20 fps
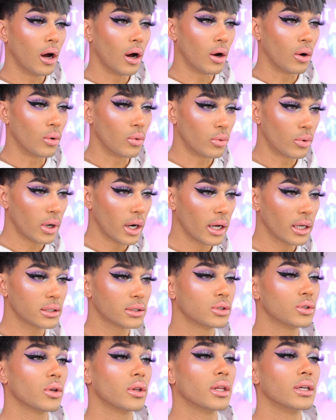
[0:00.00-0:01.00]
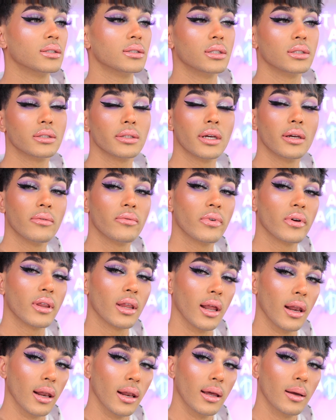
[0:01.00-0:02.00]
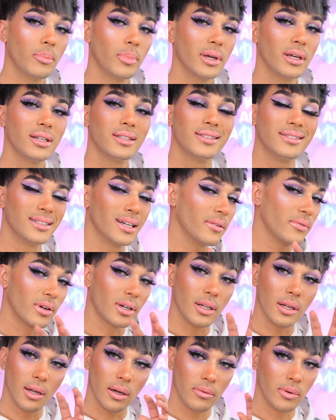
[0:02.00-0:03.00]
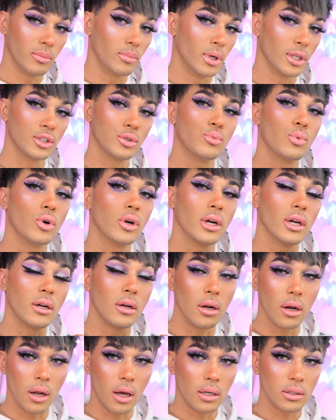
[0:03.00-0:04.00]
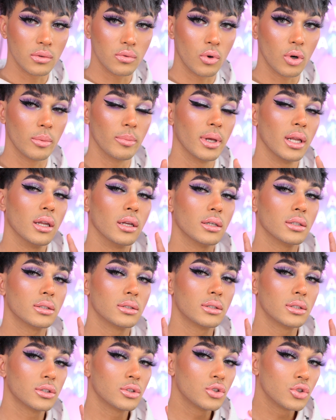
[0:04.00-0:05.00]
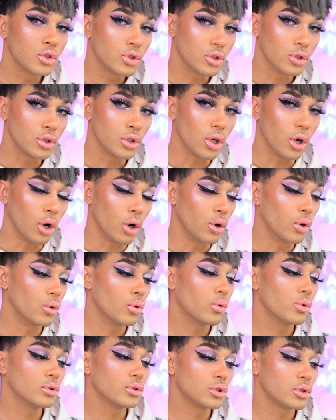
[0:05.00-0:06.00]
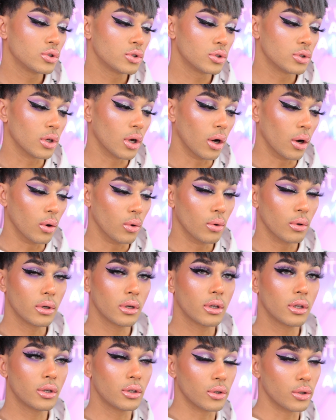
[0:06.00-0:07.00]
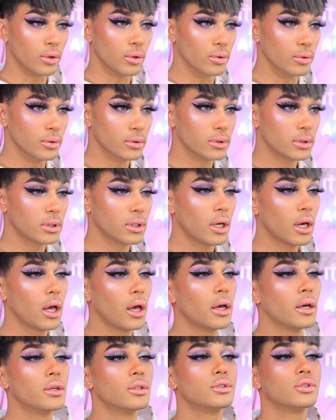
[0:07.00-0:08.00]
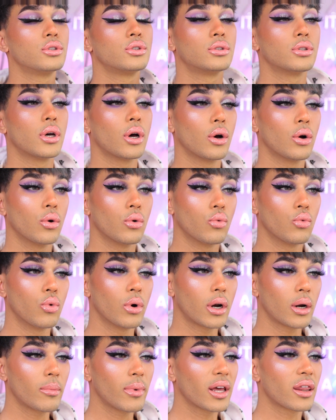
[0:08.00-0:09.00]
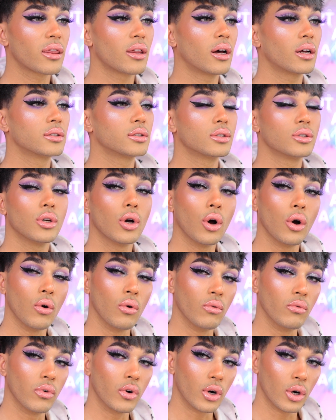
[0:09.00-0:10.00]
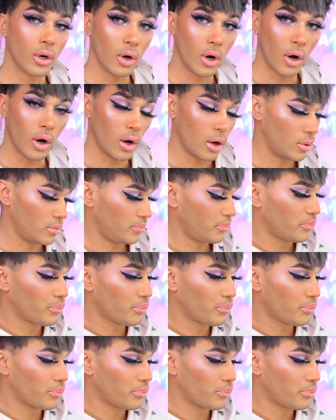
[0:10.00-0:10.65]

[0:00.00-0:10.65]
All right, so this is it for the lippy. Definitely love it much more in gloss form. It looks so cute. So what are my thoughts overall?